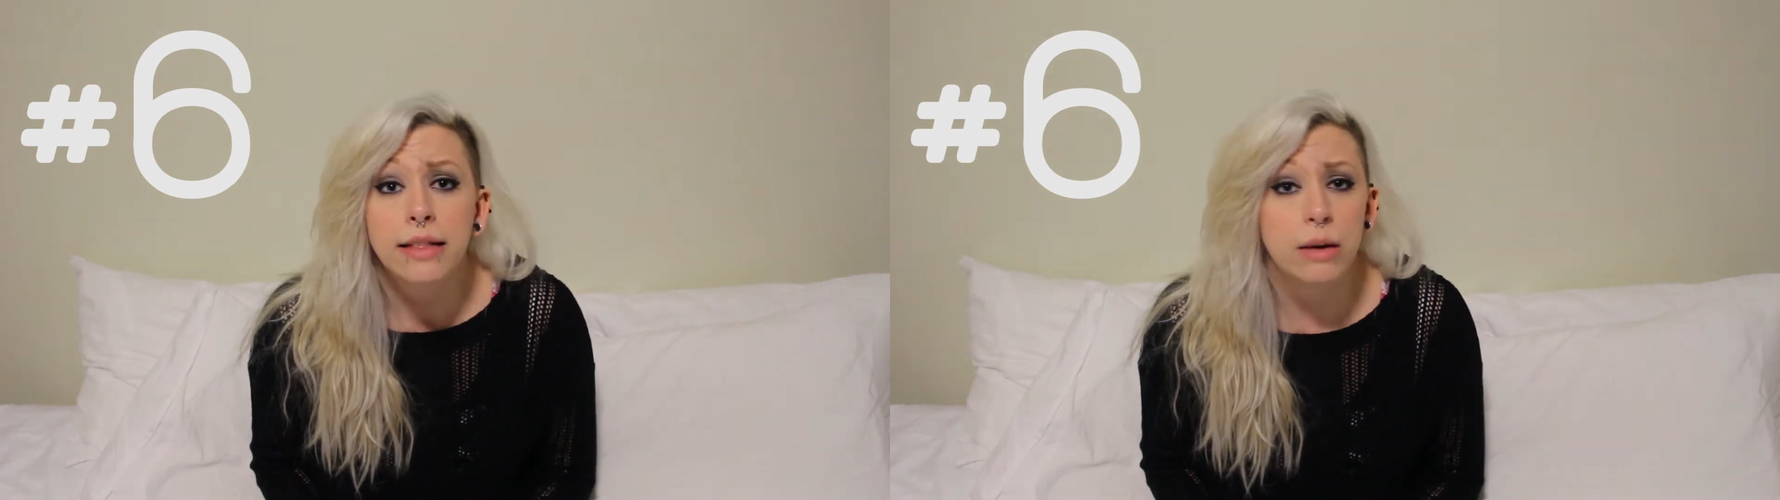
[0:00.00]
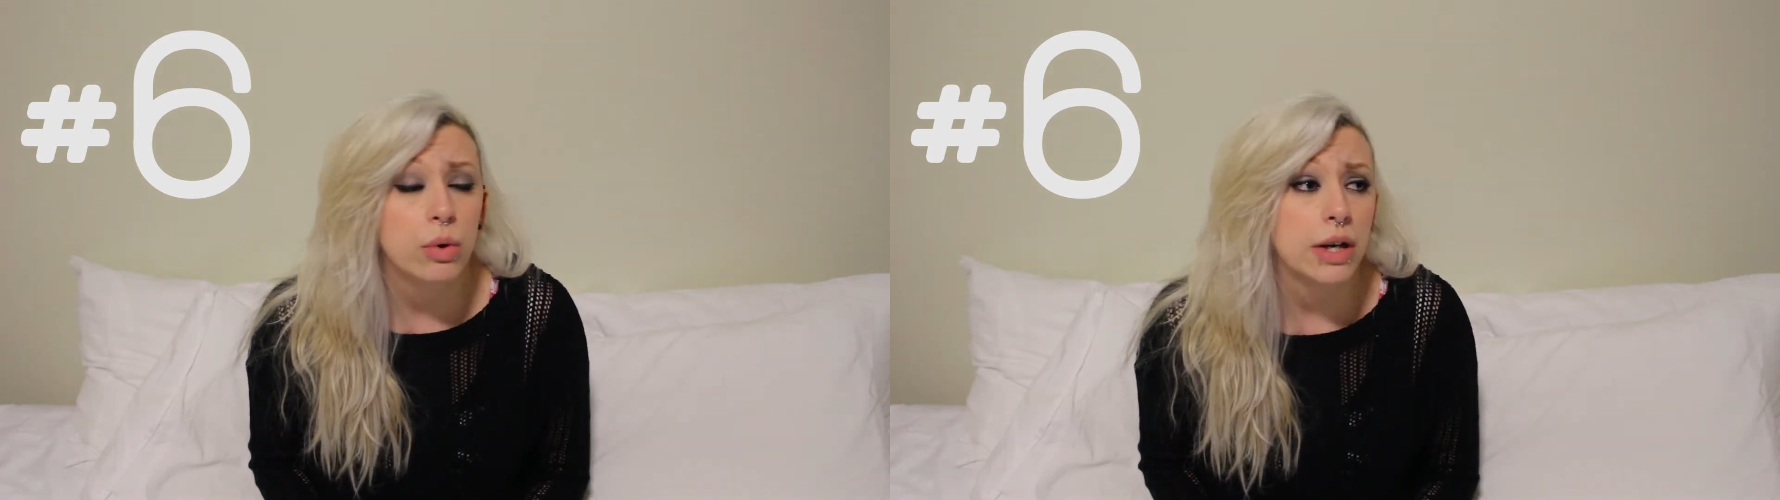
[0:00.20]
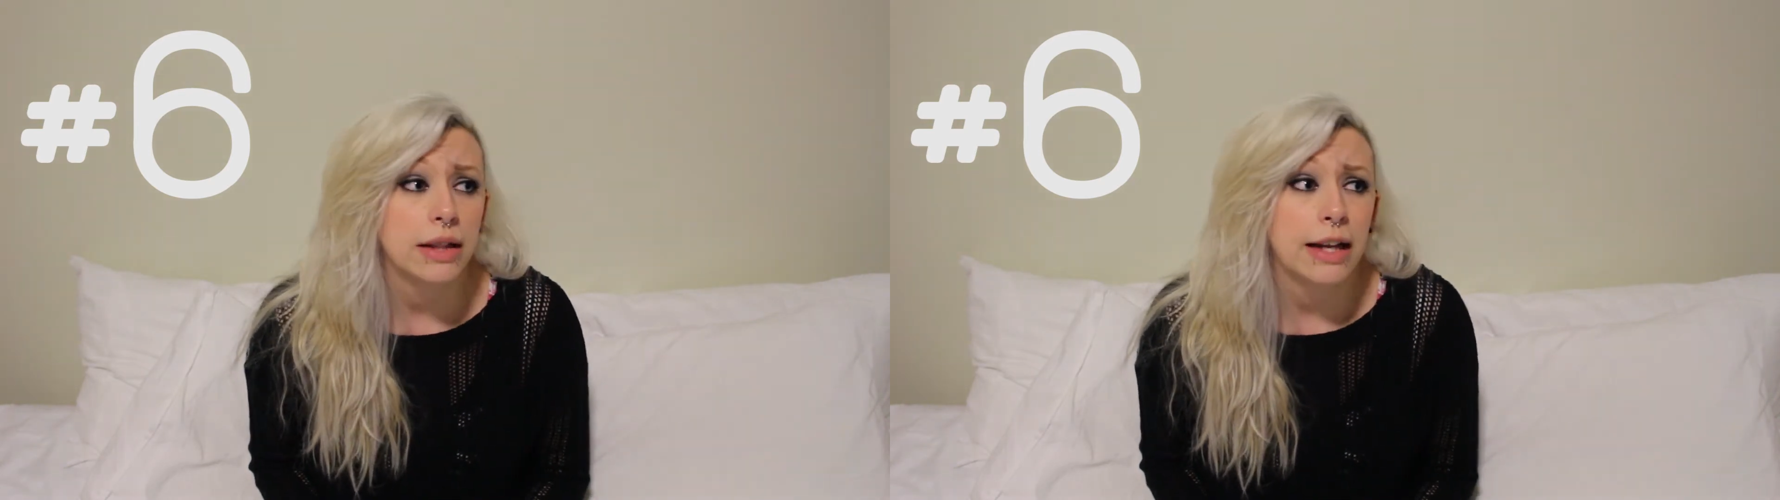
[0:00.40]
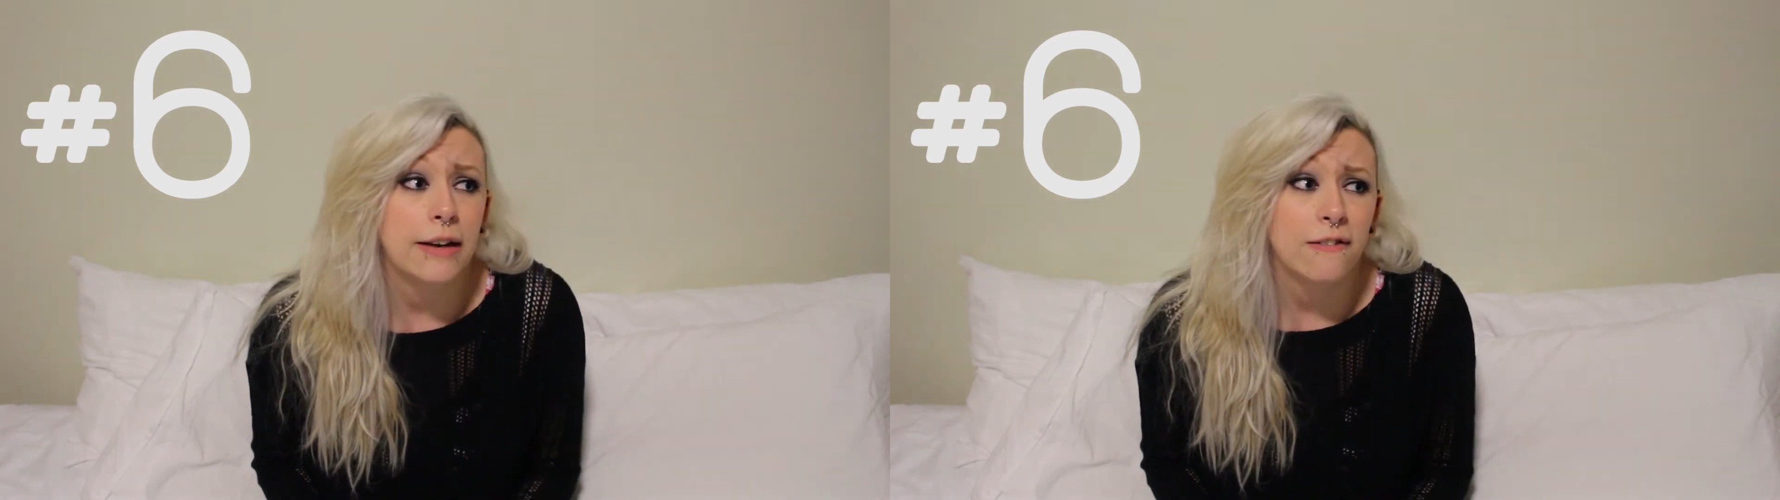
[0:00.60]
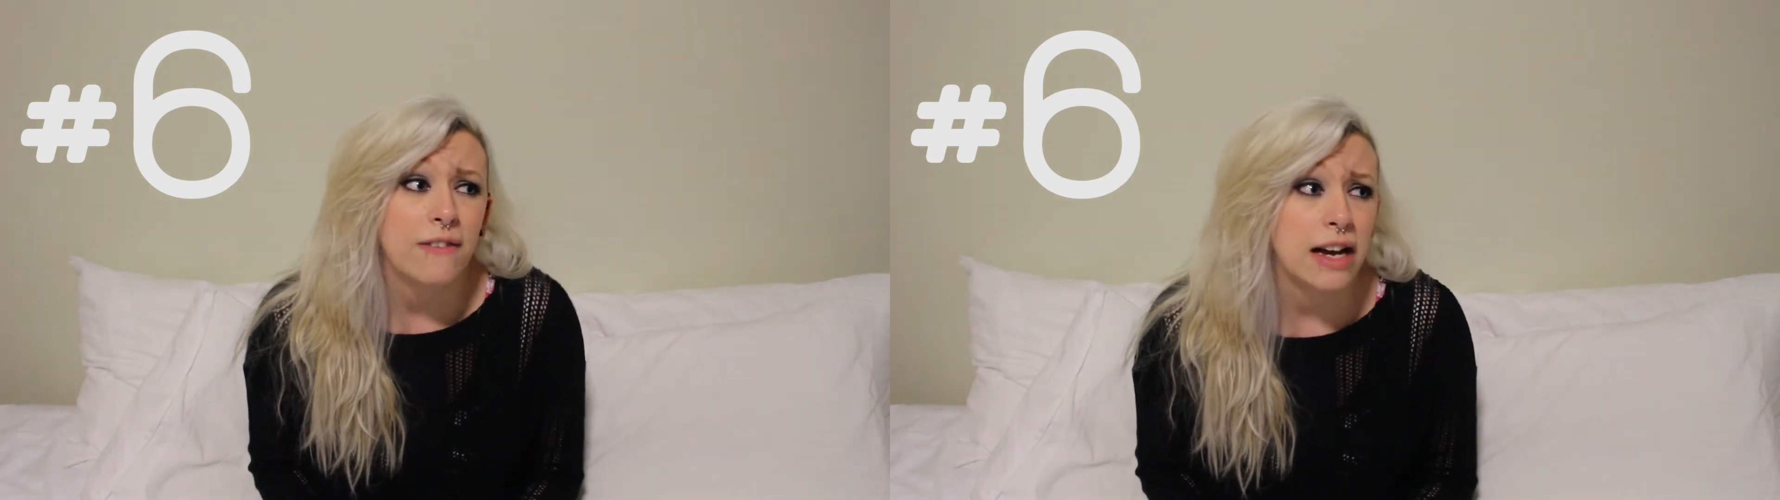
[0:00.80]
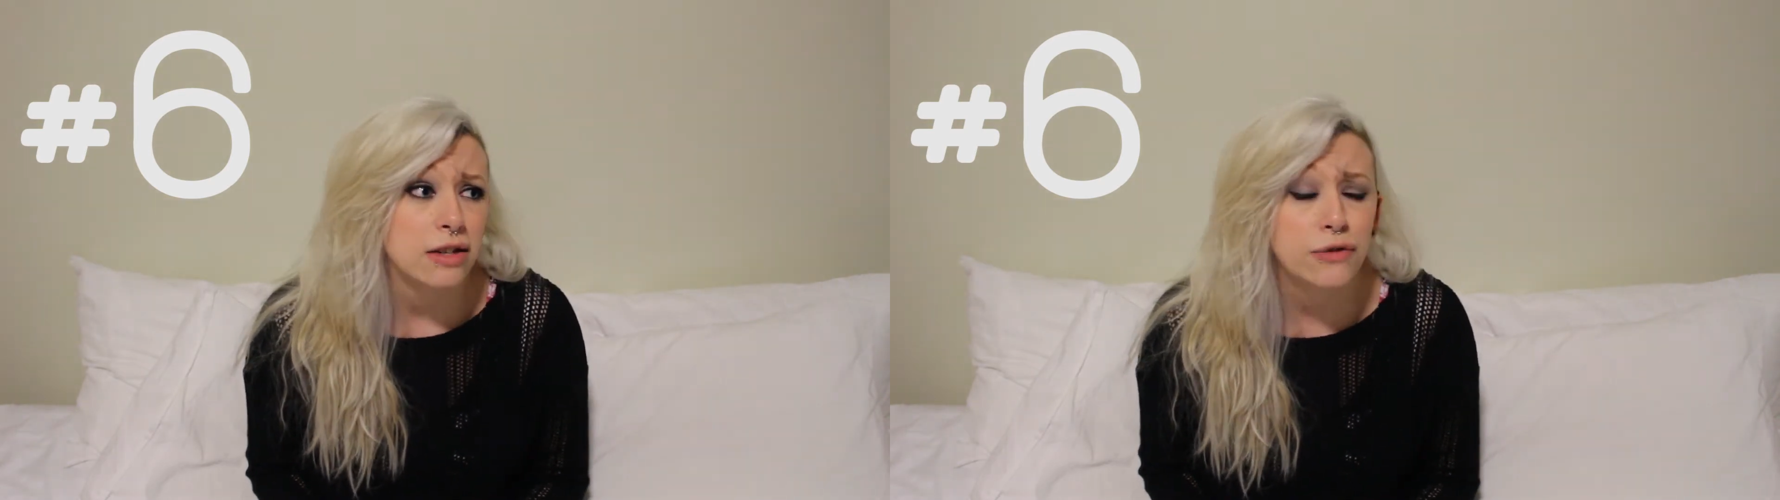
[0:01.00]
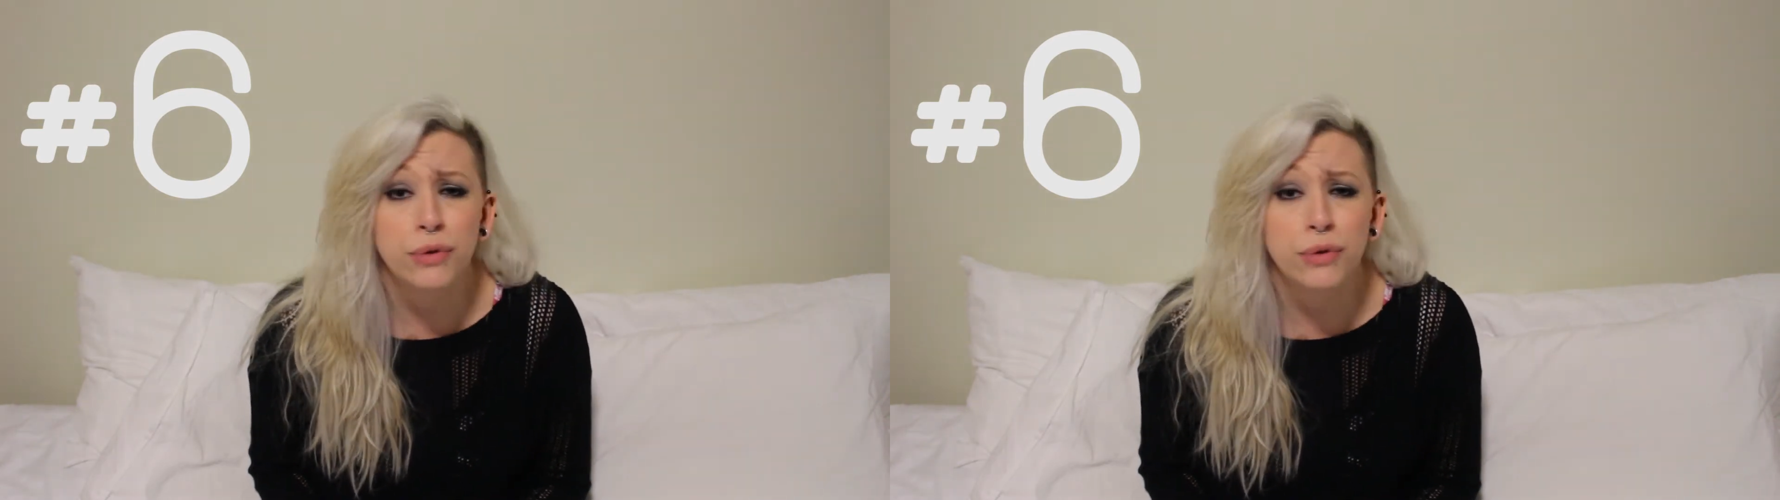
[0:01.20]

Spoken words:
they work in like fast